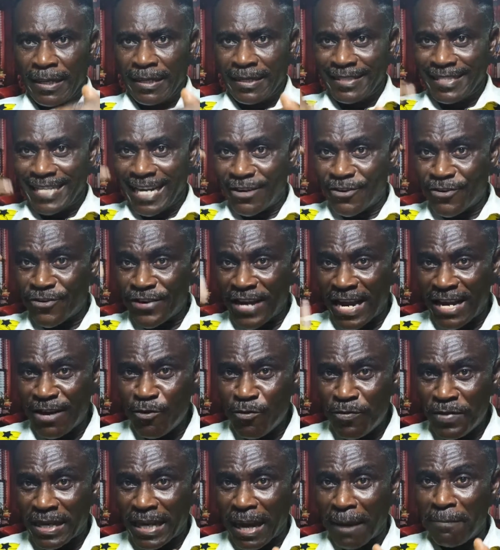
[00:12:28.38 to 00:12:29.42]
the trade will
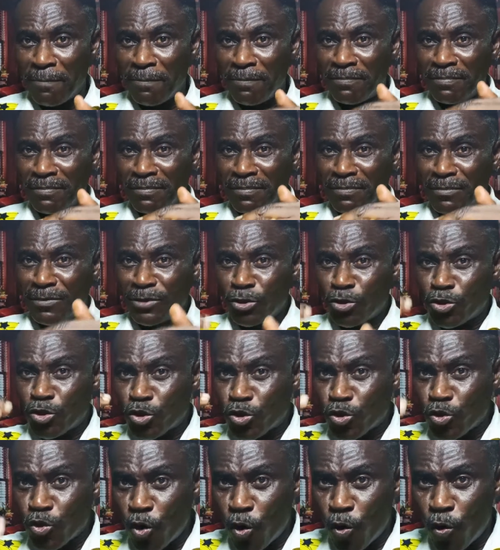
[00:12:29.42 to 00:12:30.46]
become
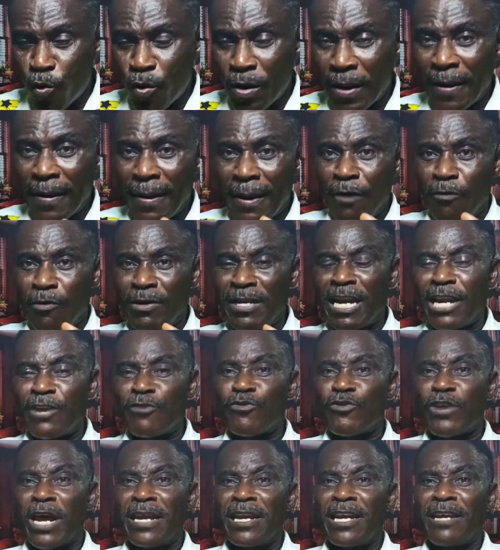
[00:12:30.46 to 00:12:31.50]
slow. When the
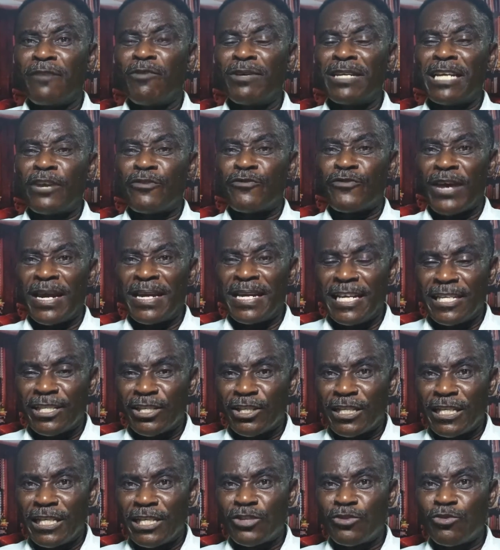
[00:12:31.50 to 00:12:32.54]
trend
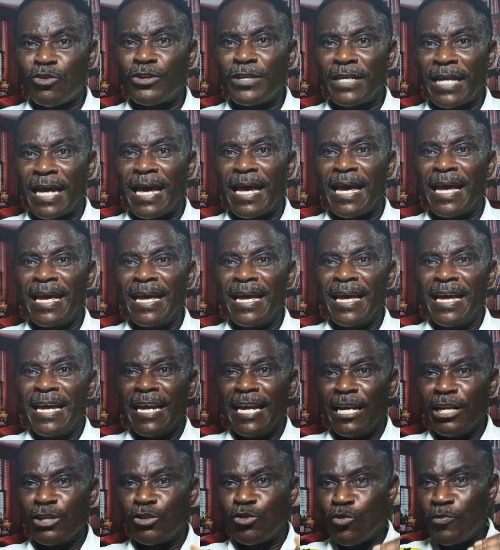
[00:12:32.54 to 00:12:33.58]
is not there,
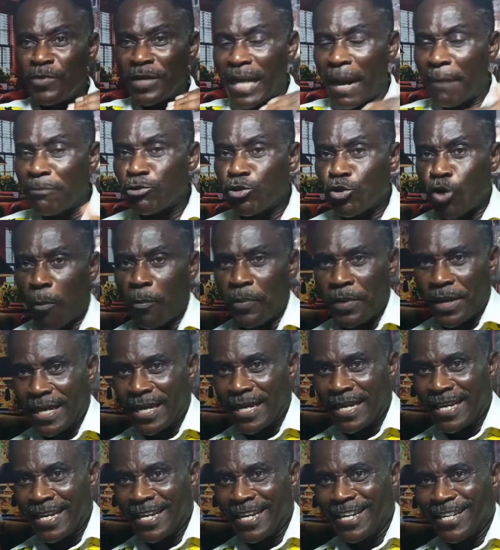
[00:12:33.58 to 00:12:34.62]
it will become choppy.
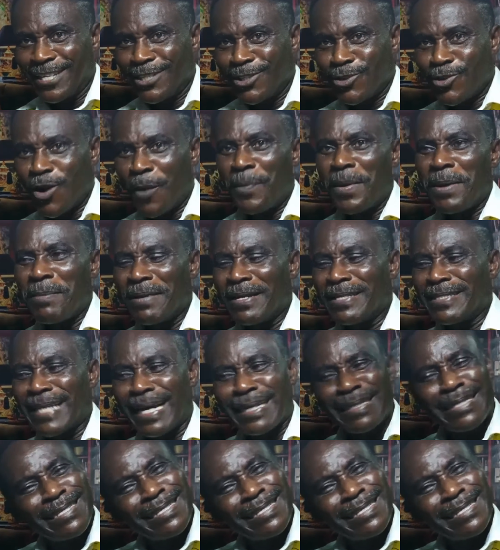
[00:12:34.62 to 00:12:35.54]
Choppy means that